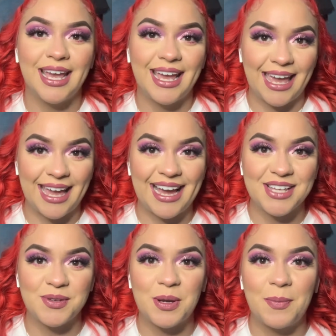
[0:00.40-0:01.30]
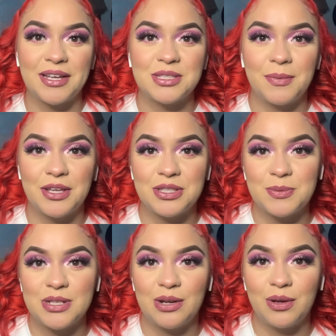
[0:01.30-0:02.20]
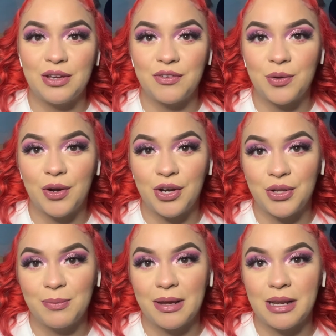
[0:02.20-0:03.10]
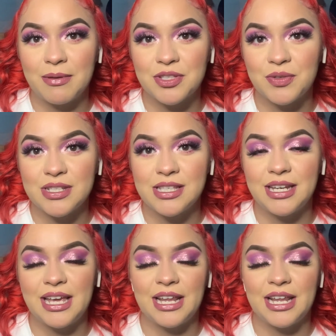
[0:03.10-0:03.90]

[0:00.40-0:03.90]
Hey guys, welcome back to my YouTube channel. If you are new, my name is Christine,